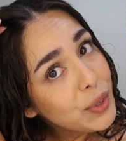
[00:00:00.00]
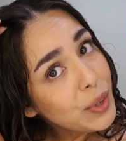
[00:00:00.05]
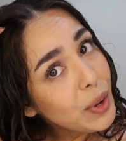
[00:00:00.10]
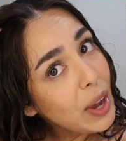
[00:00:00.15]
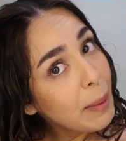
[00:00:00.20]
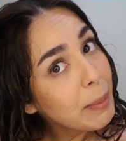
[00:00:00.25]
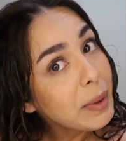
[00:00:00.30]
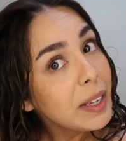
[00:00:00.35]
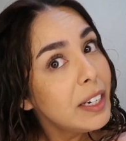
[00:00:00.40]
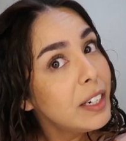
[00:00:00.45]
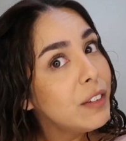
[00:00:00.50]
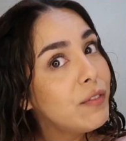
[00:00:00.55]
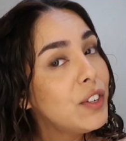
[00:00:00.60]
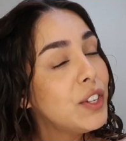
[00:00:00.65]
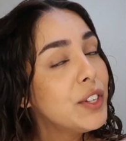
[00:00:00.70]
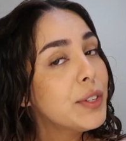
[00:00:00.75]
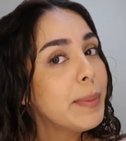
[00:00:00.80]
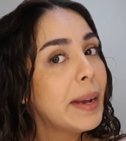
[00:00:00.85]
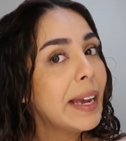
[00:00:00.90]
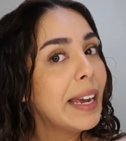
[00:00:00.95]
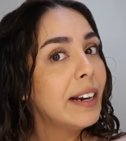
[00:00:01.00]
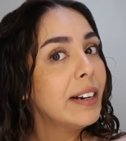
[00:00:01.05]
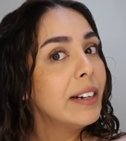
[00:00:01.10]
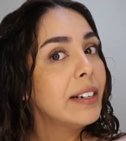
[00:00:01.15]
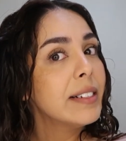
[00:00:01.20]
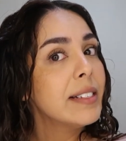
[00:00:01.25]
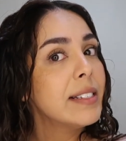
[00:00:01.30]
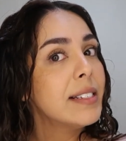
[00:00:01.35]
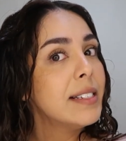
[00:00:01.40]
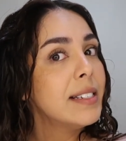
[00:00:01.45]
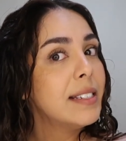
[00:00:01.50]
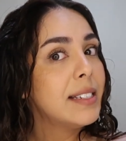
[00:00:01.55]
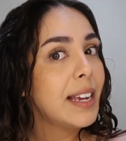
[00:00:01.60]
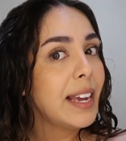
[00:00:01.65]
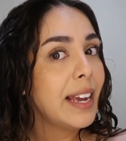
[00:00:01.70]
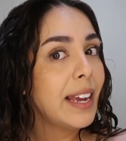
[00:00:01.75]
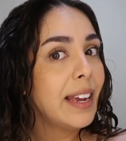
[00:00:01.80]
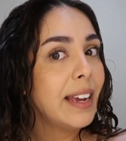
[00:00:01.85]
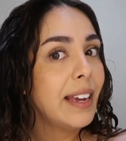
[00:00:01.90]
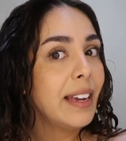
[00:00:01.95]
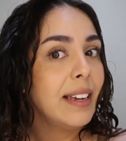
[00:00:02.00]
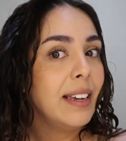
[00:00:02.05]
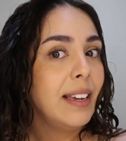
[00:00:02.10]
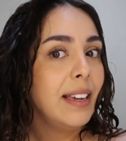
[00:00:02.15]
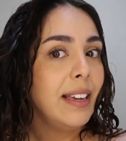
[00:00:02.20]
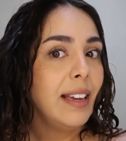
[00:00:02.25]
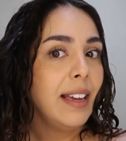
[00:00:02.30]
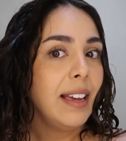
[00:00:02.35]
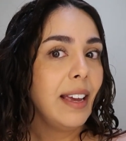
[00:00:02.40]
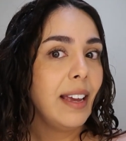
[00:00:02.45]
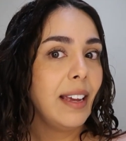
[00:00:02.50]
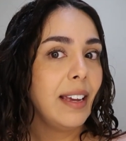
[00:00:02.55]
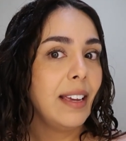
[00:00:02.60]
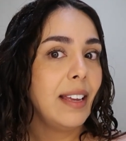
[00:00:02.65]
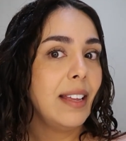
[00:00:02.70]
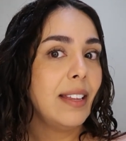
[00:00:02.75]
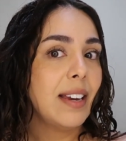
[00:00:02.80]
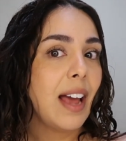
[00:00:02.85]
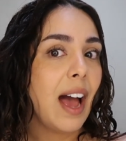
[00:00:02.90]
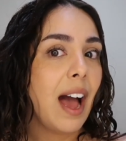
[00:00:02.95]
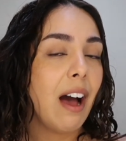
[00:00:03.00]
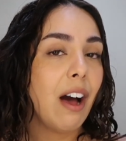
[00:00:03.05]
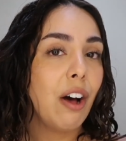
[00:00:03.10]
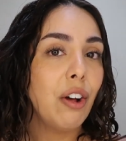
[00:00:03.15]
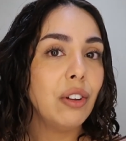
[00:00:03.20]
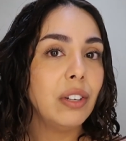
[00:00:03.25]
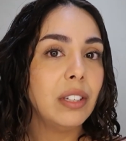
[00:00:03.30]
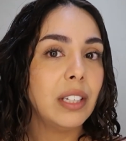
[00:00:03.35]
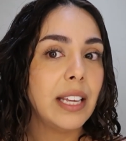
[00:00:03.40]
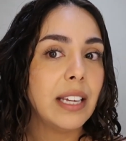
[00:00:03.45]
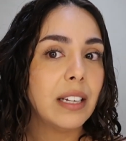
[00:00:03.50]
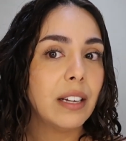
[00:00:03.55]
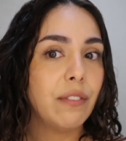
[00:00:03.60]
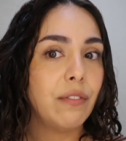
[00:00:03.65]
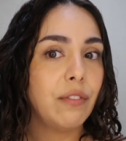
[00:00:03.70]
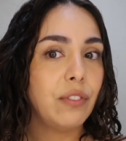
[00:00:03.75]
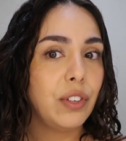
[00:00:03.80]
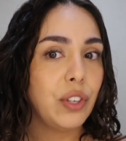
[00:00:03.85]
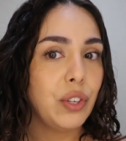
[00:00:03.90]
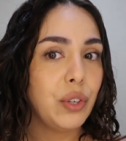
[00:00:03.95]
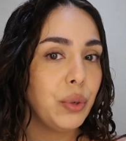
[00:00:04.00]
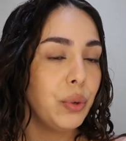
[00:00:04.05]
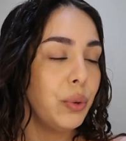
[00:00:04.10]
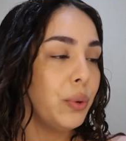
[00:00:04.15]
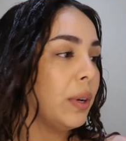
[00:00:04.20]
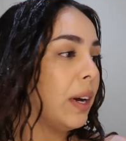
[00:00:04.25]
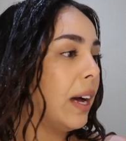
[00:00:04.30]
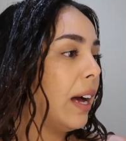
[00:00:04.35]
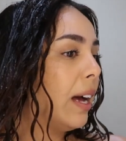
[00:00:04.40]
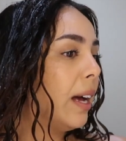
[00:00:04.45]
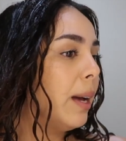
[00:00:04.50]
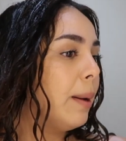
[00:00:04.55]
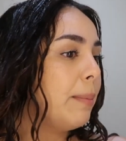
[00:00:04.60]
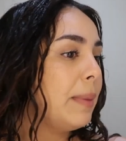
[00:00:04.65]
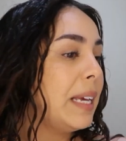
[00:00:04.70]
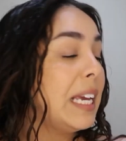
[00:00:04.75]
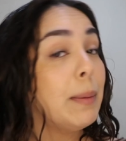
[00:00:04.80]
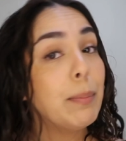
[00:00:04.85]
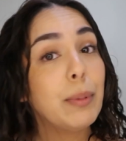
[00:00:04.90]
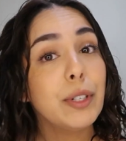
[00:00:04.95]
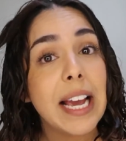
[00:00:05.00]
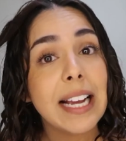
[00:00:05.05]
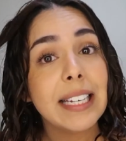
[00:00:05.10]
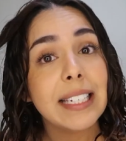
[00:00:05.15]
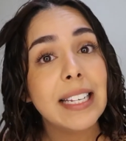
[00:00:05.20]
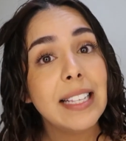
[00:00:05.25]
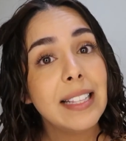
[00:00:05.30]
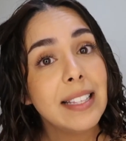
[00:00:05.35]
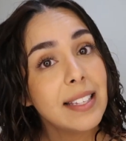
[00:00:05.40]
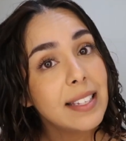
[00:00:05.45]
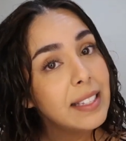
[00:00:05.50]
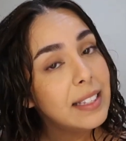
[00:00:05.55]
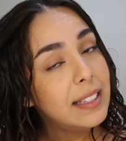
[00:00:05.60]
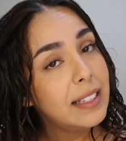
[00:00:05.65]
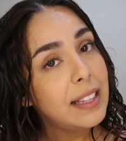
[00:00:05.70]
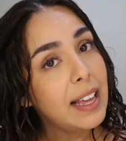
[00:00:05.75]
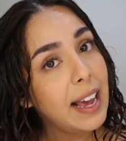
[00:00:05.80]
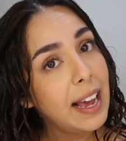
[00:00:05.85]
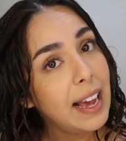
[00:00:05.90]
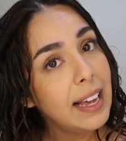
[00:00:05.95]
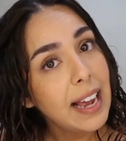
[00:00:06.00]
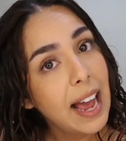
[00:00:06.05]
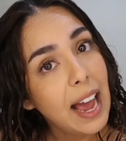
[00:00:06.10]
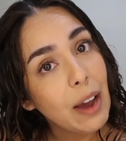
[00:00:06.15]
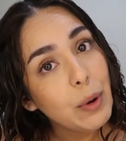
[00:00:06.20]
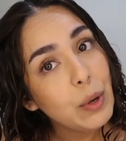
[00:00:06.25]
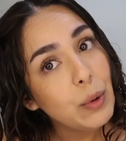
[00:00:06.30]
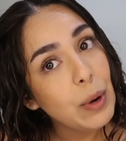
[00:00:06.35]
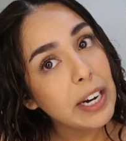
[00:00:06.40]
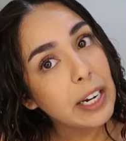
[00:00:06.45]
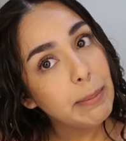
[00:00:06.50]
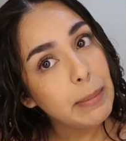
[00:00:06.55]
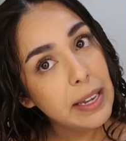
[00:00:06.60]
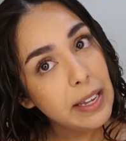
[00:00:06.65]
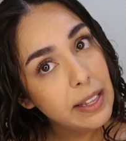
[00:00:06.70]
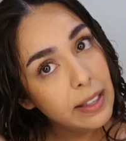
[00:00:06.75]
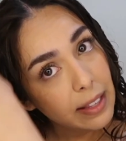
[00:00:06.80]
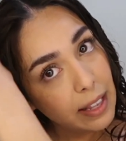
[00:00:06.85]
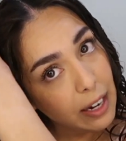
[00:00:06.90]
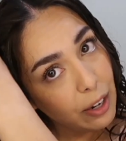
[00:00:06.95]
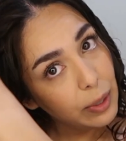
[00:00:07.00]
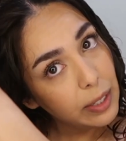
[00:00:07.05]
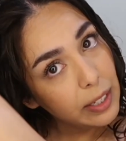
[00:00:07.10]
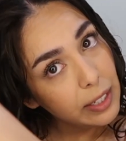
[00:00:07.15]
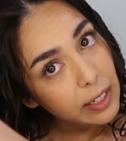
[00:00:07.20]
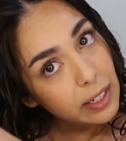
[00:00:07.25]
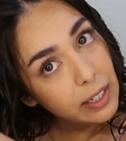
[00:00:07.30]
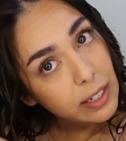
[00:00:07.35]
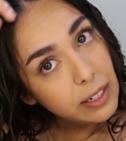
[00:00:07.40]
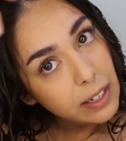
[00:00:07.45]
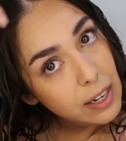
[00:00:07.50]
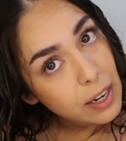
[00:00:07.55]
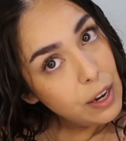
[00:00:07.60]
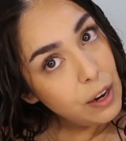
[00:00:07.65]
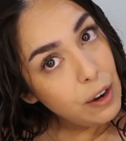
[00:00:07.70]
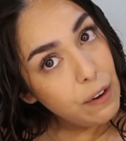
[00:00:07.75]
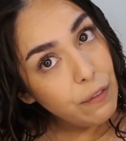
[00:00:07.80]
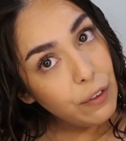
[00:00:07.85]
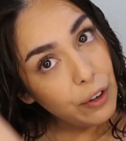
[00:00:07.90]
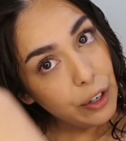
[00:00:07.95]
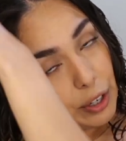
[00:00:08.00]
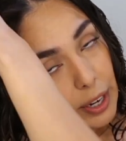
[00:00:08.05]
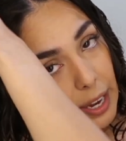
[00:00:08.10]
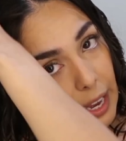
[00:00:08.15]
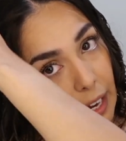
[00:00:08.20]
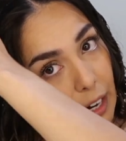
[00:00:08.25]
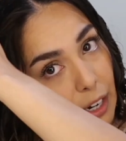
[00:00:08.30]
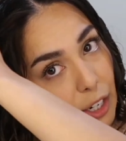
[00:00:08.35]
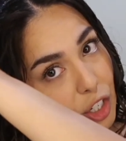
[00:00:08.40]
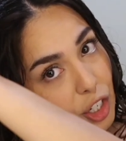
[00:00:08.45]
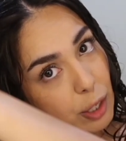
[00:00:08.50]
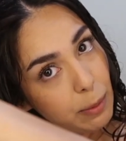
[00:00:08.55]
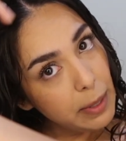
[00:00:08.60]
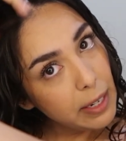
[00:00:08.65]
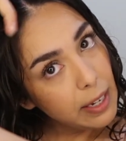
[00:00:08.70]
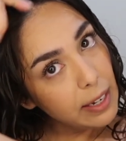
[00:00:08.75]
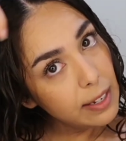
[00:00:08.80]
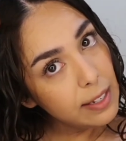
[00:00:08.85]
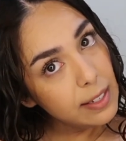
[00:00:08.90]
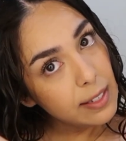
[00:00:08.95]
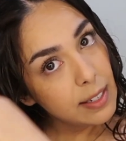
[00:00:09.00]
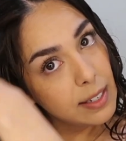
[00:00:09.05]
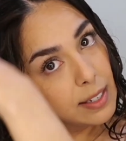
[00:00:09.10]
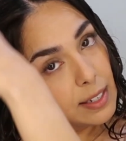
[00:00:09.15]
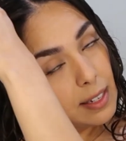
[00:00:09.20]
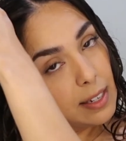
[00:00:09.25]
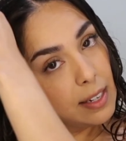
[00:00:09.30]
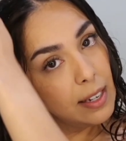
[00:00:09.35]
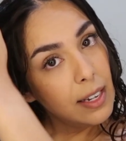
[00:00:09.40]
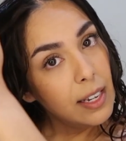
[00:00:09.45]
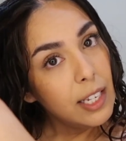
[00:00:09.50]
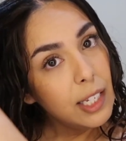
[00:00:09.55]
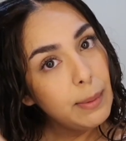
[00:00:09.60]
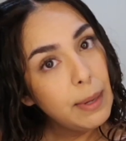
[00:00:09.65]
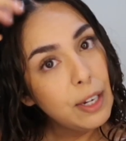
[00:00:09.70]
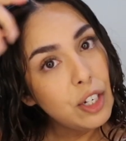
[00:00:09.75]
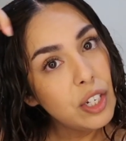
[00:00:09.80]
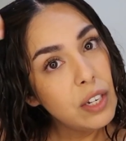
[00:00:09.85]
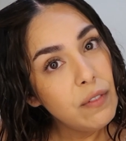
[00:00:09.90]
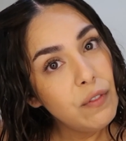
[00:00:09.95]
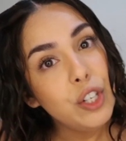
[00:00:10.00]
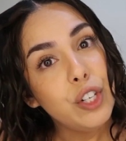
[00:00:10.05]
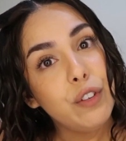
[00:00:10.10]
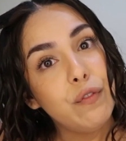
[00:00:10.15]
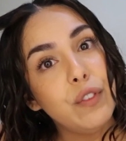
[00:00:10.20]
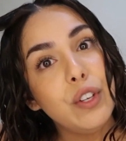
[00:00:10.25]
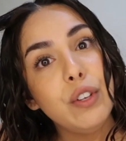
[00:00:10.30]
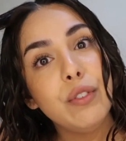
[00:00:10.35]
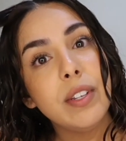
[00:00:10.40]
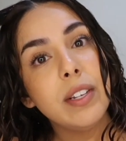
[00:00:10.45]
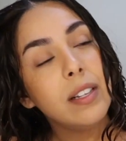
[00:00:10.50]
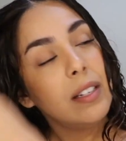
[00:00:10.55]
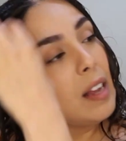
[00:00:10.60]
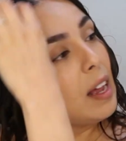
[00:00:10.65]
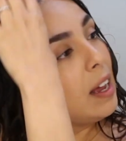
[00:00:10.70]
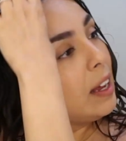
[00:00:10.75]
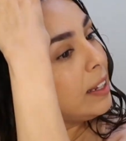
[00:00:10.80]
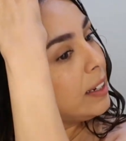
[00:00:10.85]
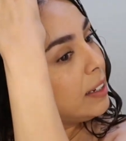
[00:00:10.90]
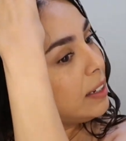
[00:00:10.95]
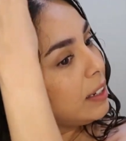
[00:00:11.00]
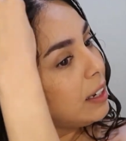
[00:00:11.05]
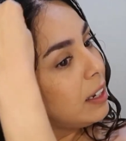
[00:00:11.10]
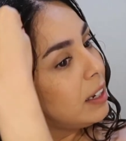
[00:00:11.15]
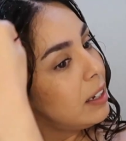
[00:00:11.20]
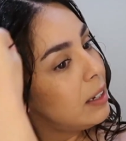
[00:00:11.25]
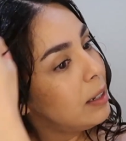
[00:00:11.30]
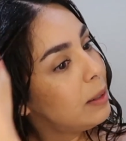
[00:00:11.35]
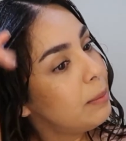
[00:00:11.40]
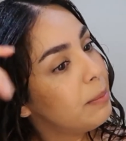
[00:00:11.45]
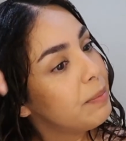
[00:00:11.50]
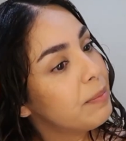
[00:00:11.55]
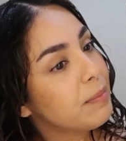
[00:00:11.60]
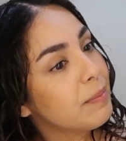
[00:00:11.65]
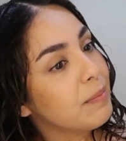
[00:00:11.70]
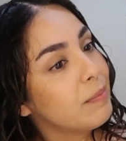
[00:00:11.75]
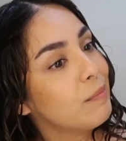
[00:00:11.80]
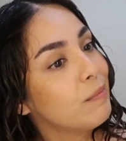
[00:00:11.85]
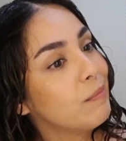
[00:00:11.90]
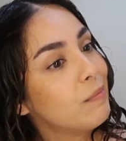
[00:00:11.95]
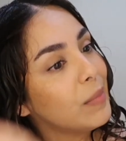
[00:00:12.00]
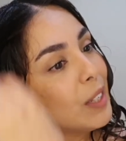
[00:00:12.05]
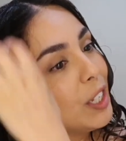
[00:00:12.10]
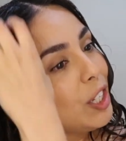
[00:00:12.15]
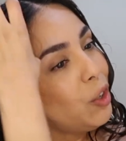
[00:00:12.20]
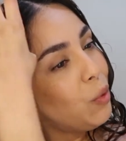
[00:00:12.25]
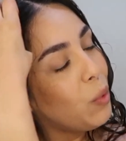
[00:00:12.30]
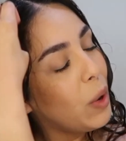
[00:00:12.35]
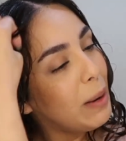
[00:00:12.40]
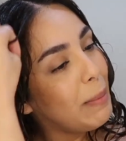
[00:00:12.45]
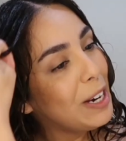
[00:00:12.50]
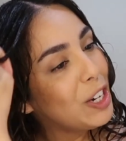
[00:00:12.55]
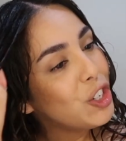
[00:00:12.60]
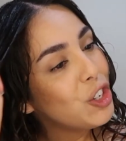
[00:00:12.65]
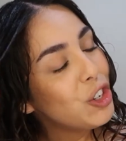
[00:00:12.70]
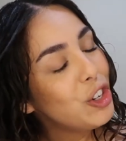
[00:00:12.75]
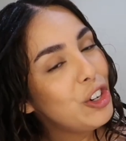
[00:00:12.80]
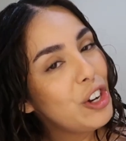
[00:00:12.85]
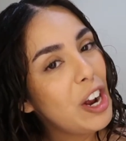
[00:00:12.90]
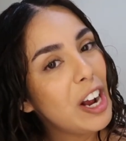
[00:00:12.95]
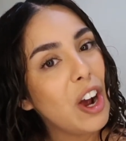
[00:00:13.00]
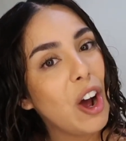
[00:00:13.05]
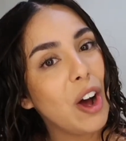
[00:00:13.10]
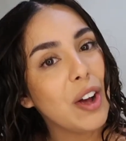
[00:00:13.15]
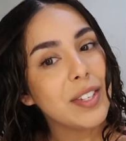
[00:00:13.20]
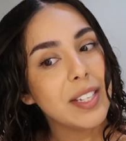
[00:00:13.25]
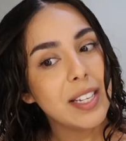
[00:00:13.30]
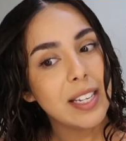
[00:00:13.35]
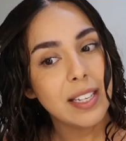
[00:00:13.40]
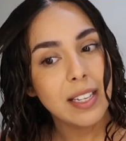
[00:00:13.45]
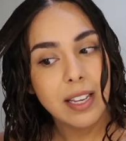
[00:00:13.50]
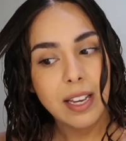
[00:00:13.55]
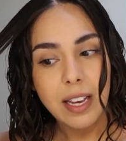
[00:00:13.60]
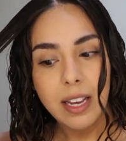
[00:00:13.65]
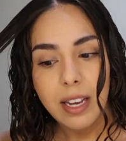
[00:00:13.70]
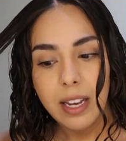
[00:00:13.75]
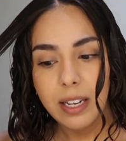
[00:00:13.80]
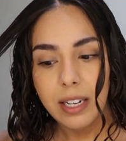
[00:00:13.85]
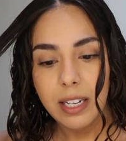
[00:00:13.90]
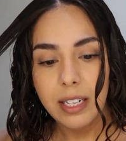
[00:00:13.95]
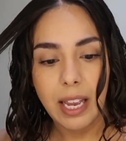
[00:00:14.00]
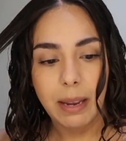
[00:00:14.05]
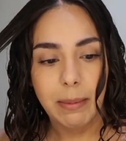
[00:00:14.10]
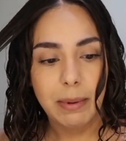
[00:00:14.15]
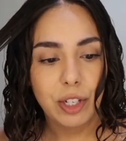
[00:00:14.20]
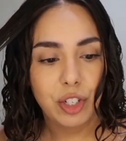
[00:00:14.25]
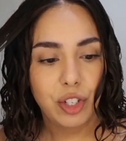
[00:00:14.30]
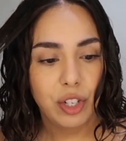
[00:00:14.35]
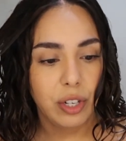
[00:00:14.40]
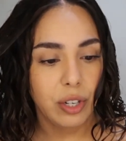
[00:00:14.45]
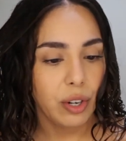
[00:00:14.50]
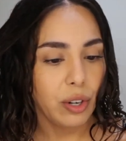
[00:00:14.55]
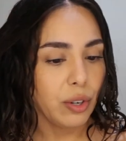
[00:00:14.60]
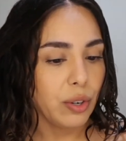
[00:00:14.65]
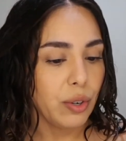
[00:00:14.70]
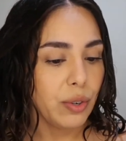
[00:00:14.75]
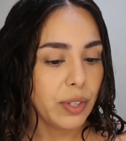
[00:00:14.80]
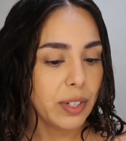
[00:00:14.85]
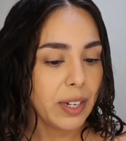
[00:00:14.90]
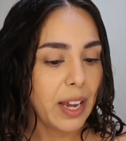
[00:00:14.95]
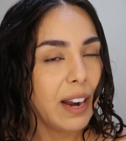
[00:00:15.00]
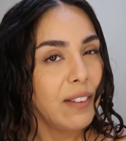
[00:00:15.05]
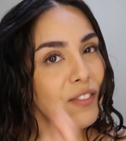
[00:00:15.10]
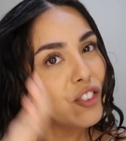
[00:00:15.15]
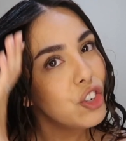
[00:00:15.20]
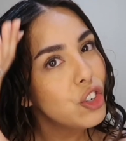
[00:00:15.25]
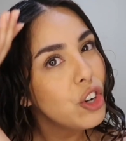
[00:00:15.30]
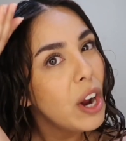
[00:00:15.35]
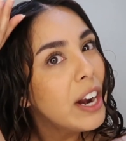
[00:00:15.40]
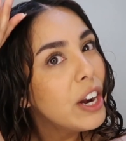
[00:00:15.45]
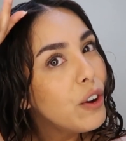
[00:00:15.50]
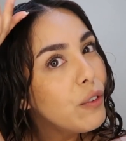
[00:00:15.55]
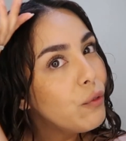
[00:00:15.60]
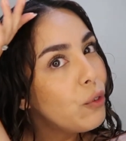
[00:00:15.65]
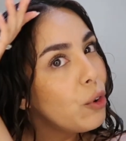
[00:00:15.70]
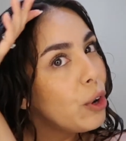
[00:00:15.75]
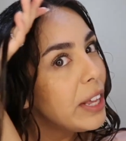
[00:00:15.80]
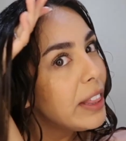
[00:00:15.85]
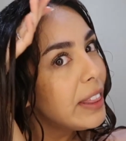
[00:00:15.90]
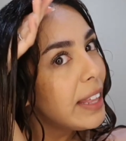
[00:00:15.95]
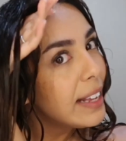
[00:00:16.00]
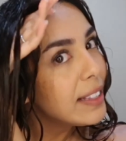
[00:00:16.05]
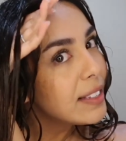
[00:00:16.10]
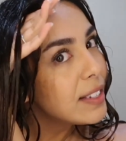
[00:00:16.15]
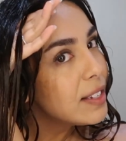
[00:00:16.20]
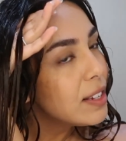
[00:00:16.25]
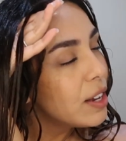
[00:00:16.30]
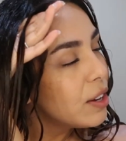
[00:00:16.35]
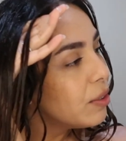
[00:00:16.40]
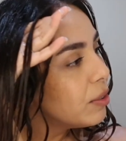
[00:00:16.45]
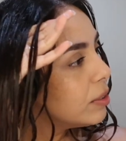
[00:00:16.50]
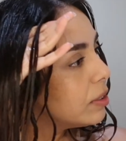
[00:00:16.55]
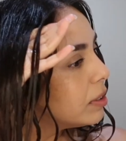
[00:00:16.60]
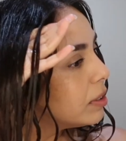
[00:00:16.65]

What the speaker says: So I'm gonna diffuse my hair today, and I'll link a few heat protectants that I would recommend that are really good for your hair, just because, especially if you're diffusing a lot, you want to make sure you're not causing any damage to your curls, and kind of just trying to avoid that. So